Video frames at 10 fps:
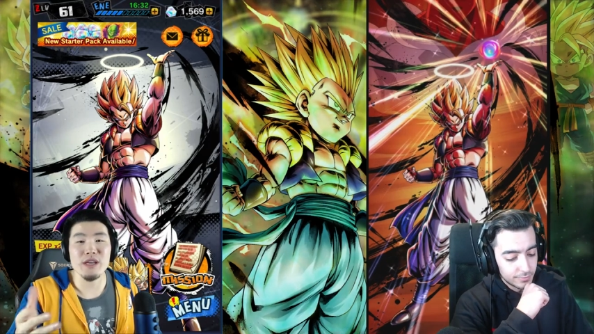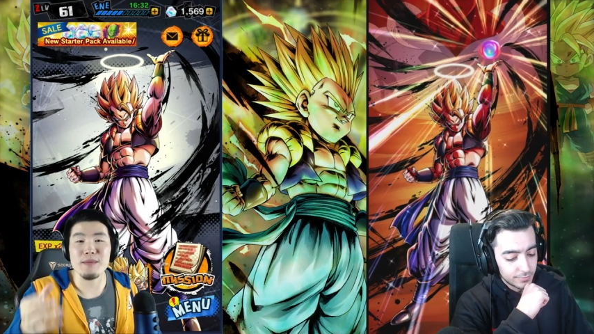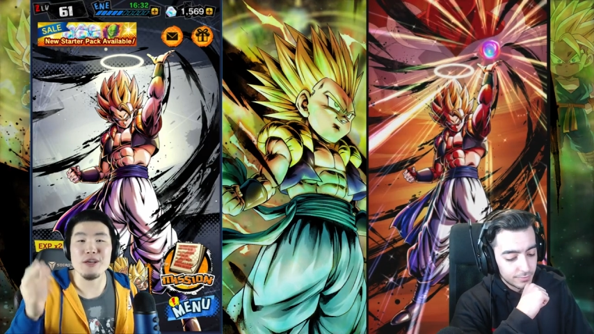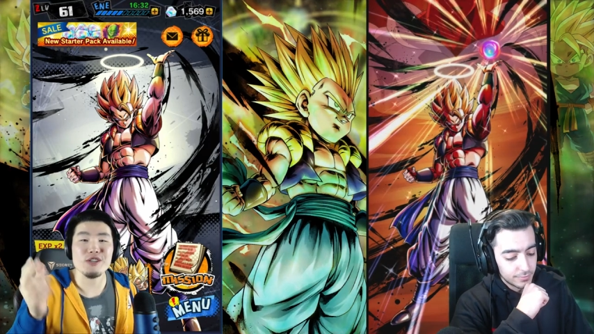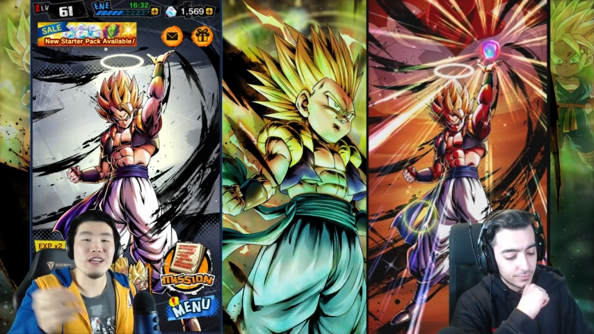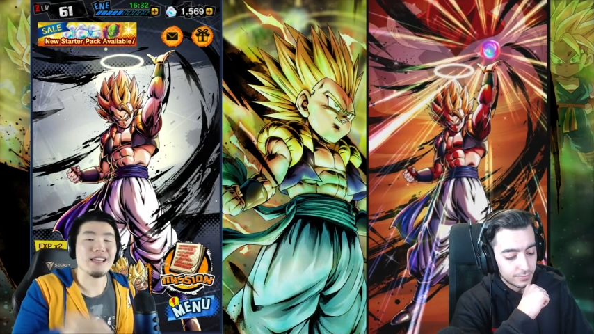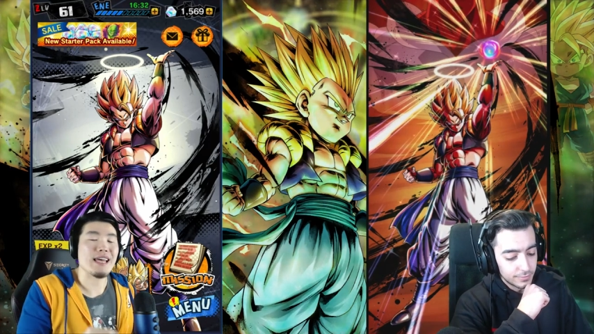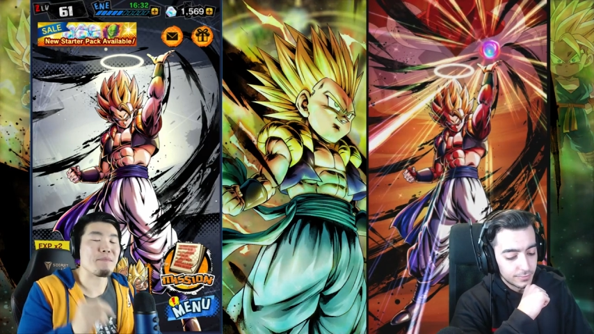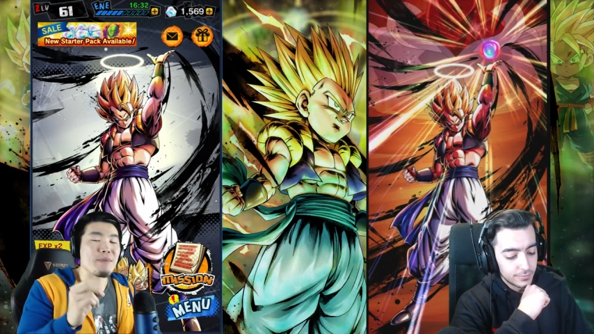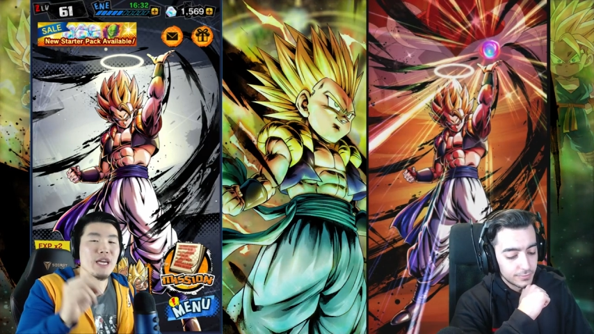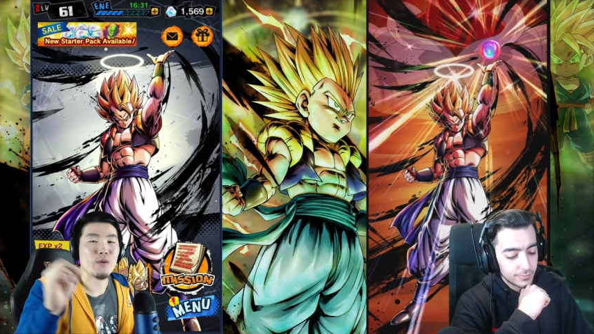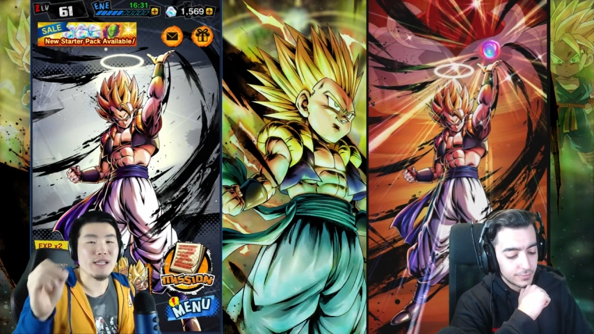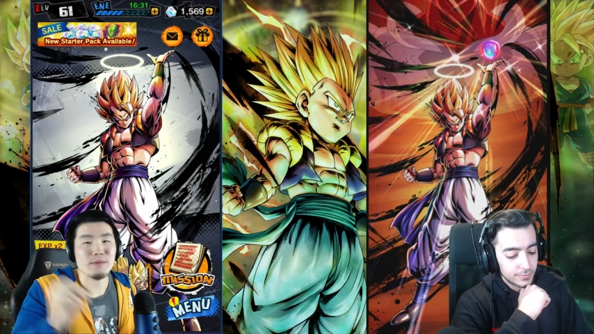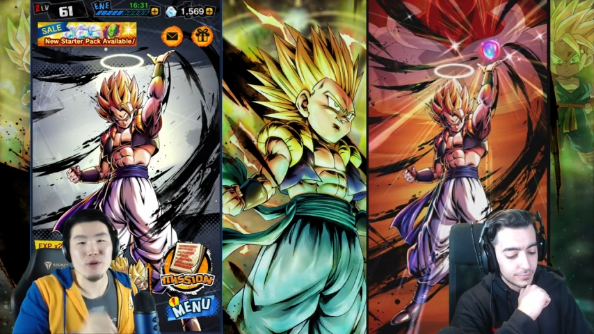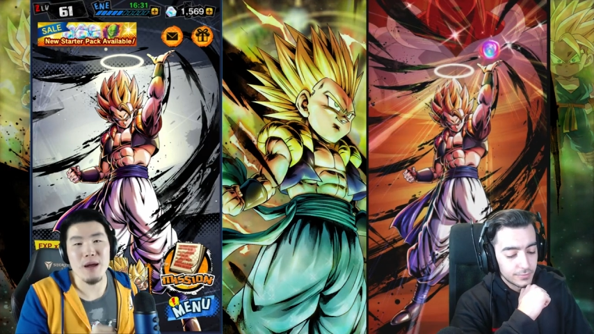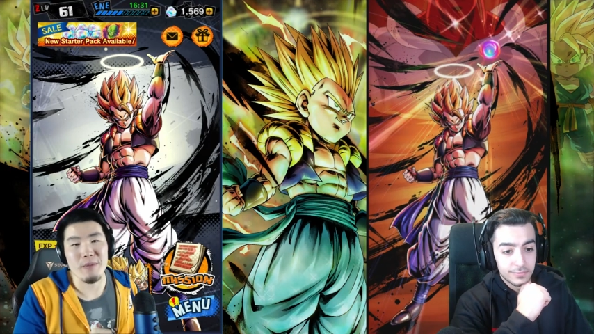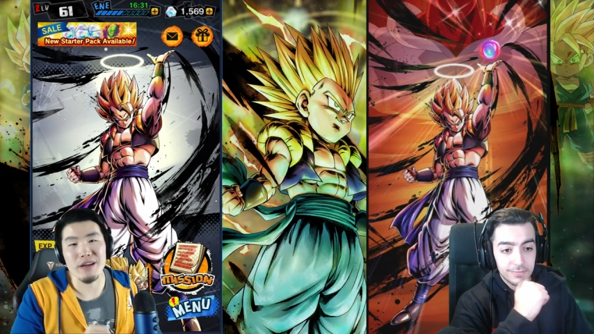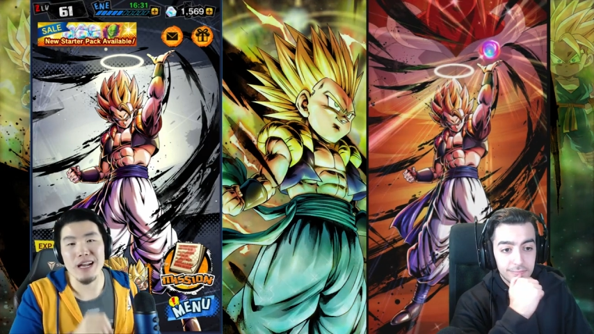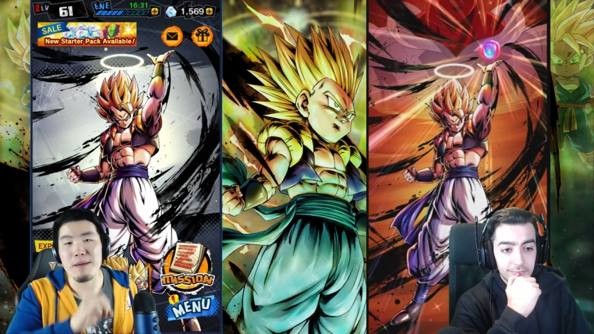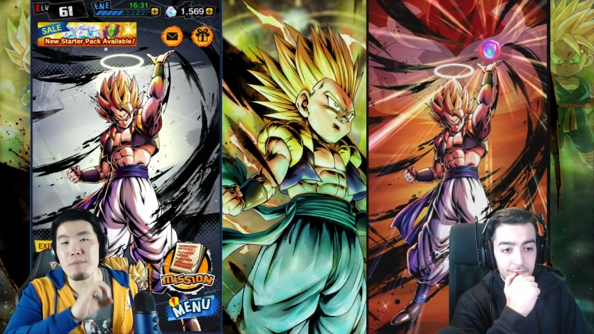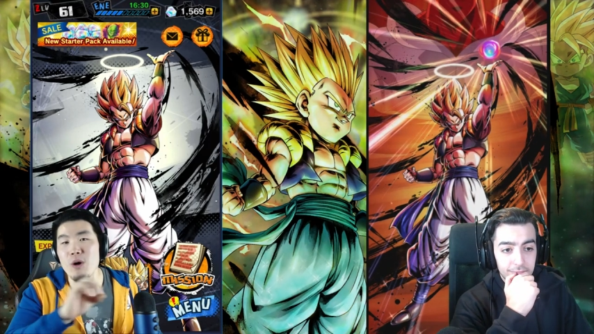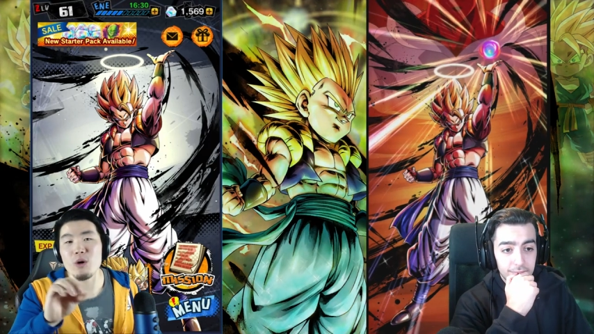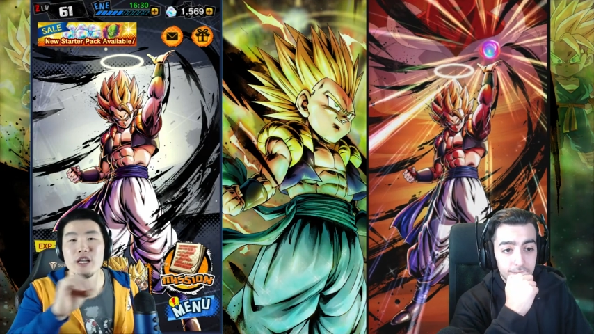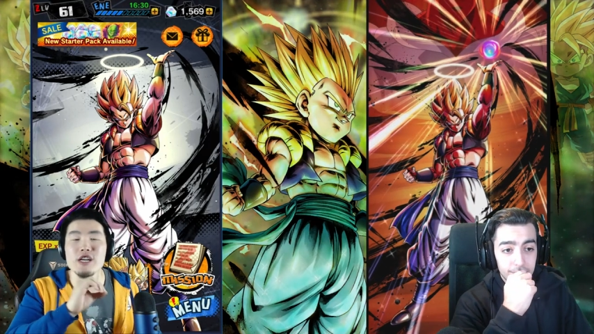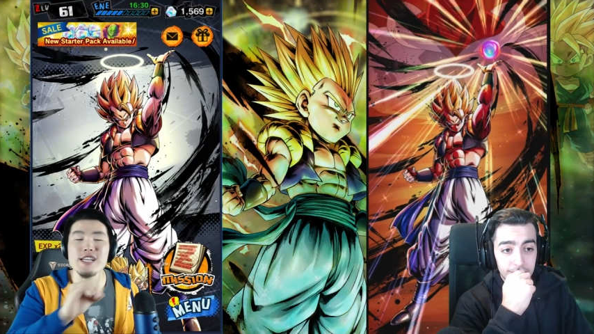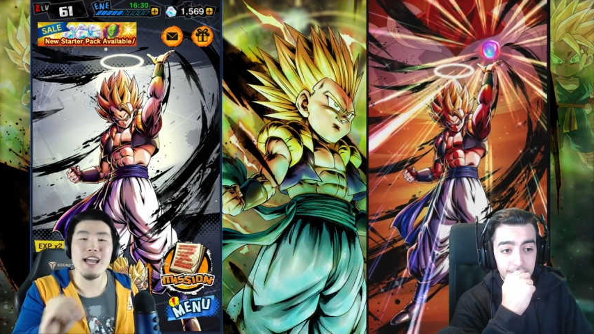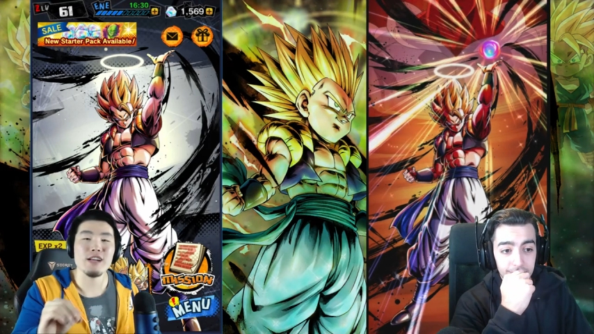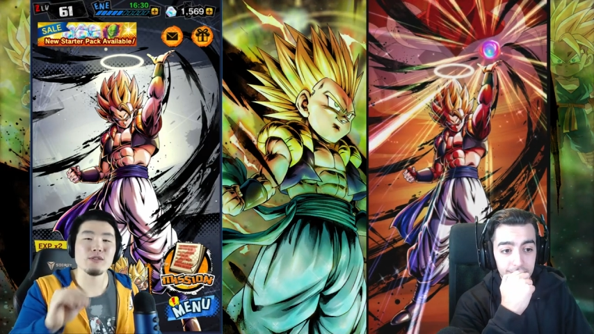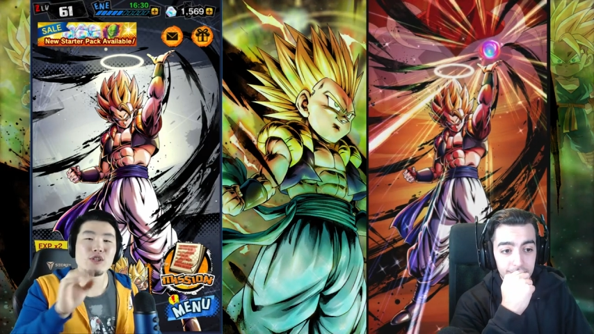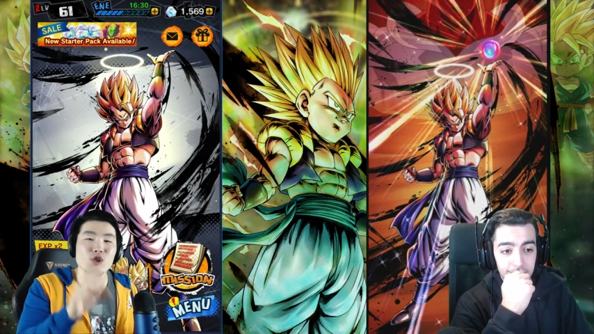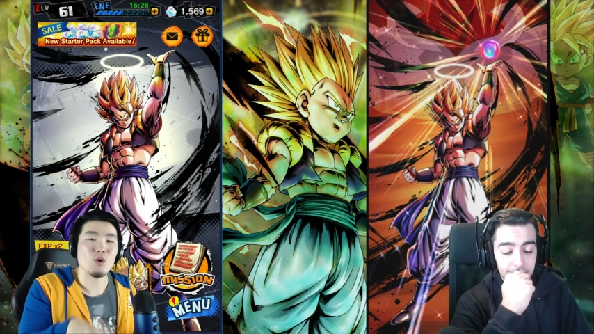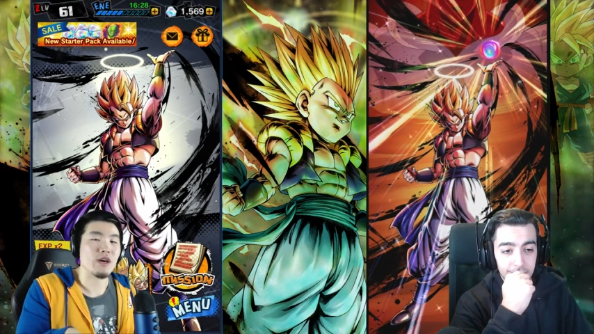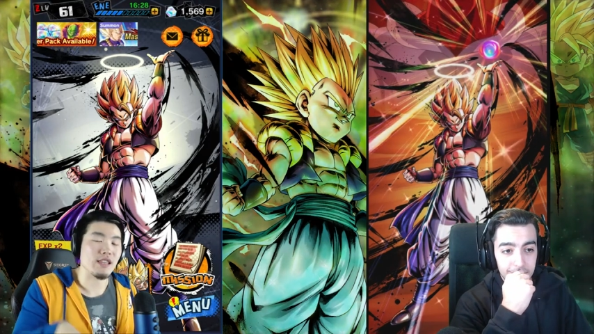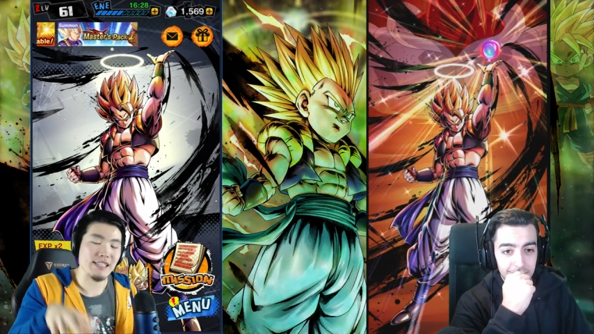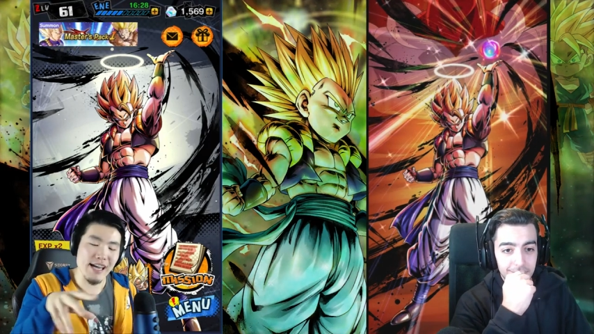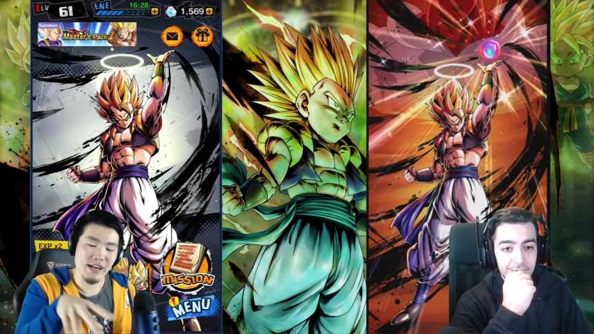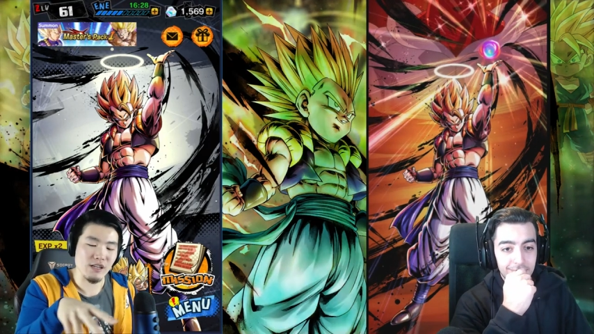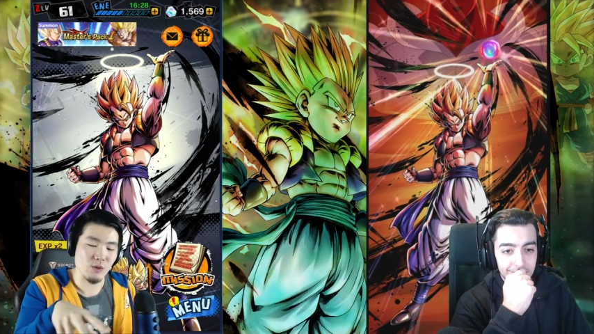Speaker 1: then make sure to hit that big red subscribe button on both our channels to join the Tiger